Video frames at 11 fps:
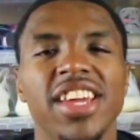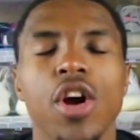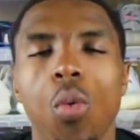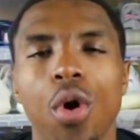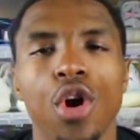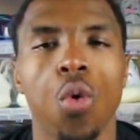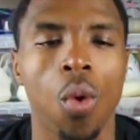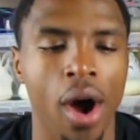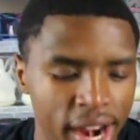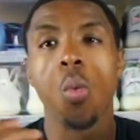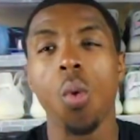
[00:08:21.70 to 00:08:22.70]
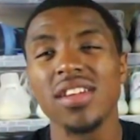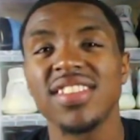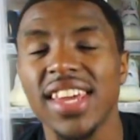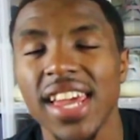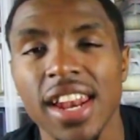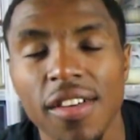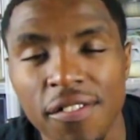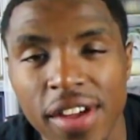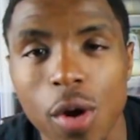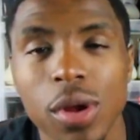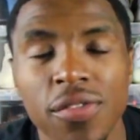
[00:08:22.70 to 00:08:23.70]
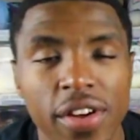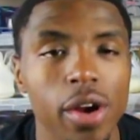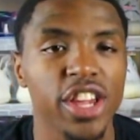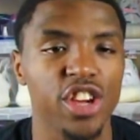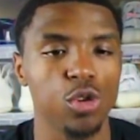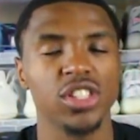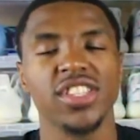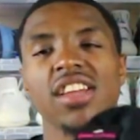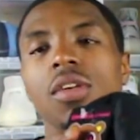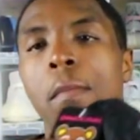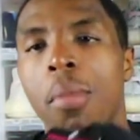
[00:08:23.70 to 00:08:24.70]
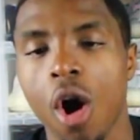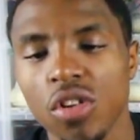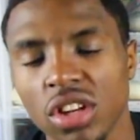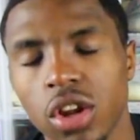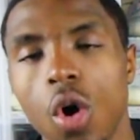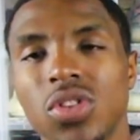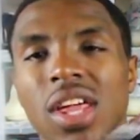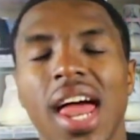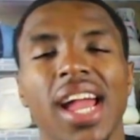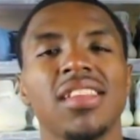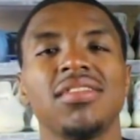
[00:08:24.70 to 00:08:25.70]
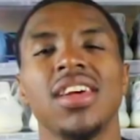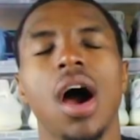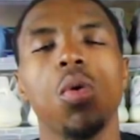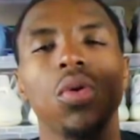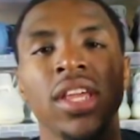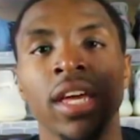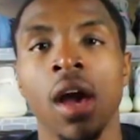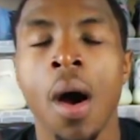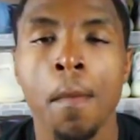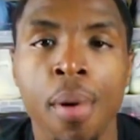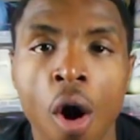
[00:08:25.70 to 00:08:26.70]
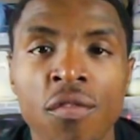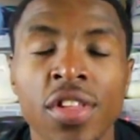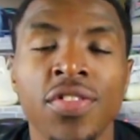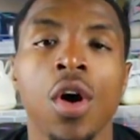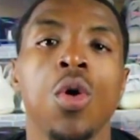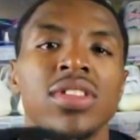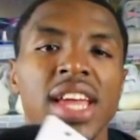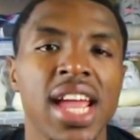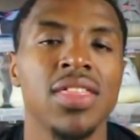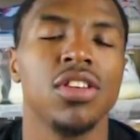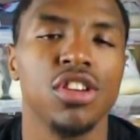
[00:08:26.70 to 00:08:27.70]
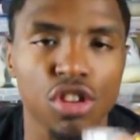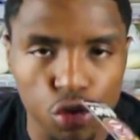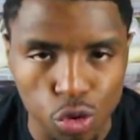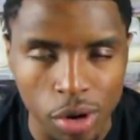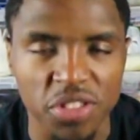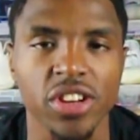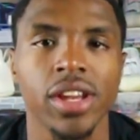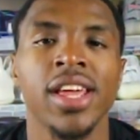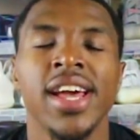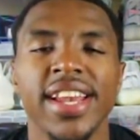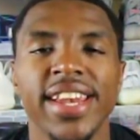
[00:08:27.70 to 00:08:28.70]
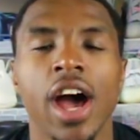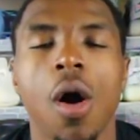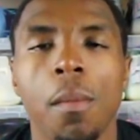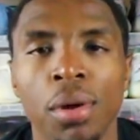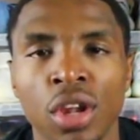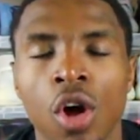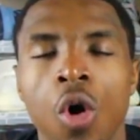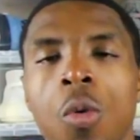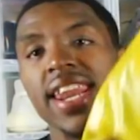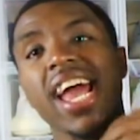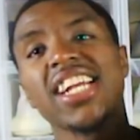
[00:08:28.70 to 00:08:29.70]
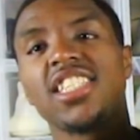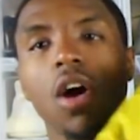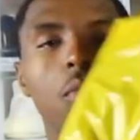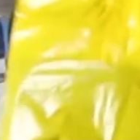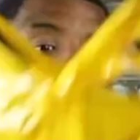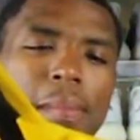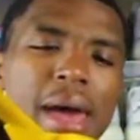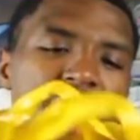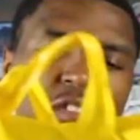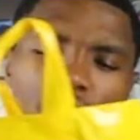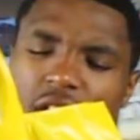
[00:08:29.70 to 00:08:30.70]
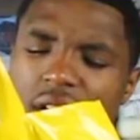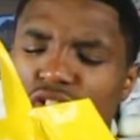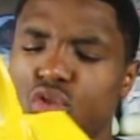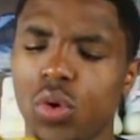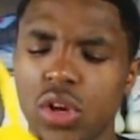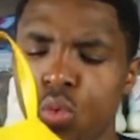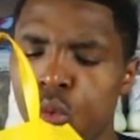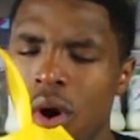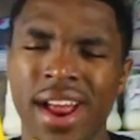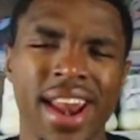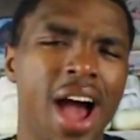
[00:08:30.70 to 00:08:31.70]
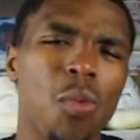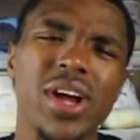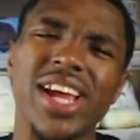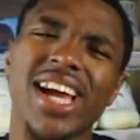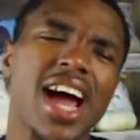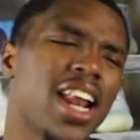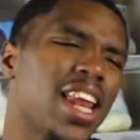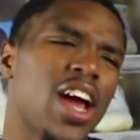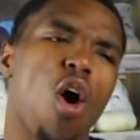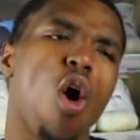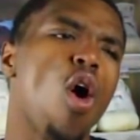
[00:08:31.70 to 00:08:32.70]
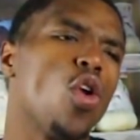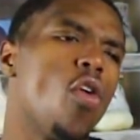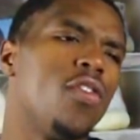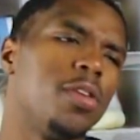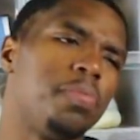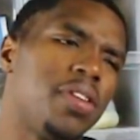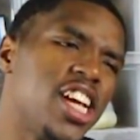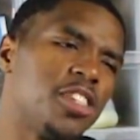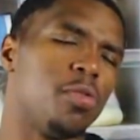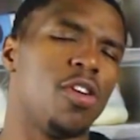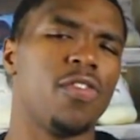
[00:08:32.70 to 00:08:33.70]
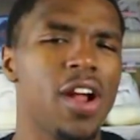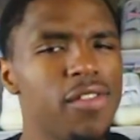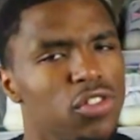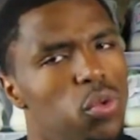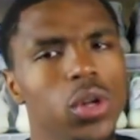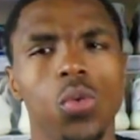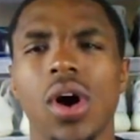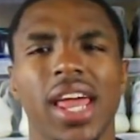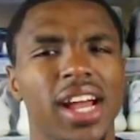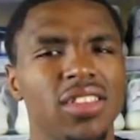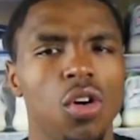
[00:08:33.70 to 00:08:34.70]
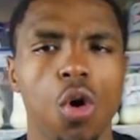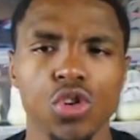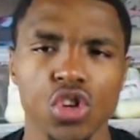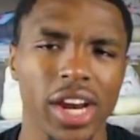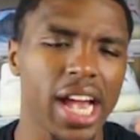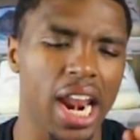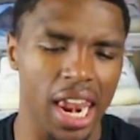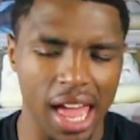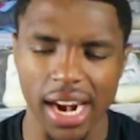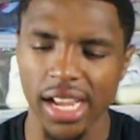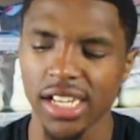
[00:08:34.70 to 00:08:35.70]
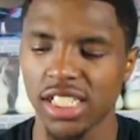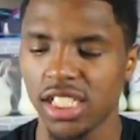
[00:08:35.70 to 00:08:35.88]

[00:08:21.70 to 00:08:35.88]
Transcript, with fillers: Gear 101. Once again, a very, very huge thanks to Baws Clothing. And like I said, I will link both of those in the description down below. Next up, we got a bag from Forever 21. I went kind of like all over the place, bro. Forever 21, like I told you, I got a lot of good